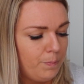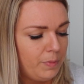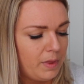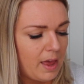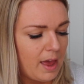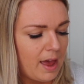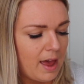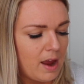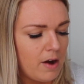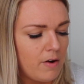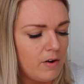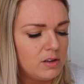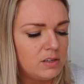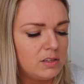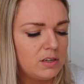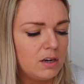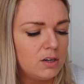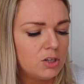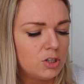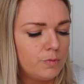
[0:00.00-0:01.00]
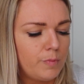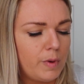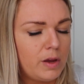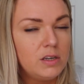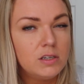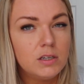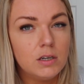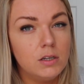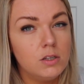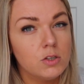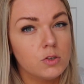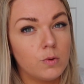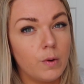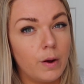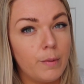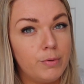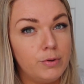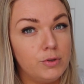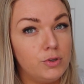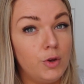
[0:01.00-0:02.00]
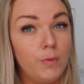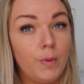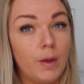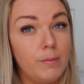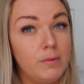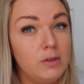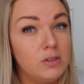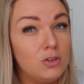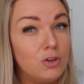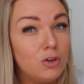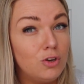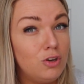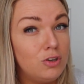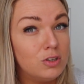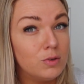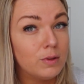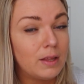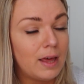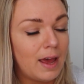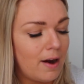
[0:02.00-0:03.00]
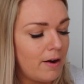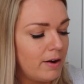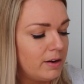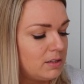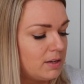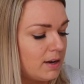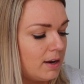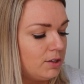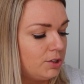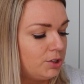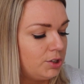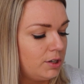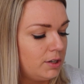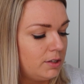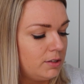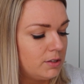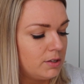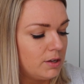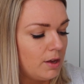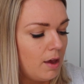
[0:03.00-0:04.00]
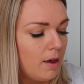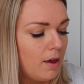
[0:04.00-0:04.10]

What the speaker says: hair extension maintenance, so I presume that means you can use it with hair extensions,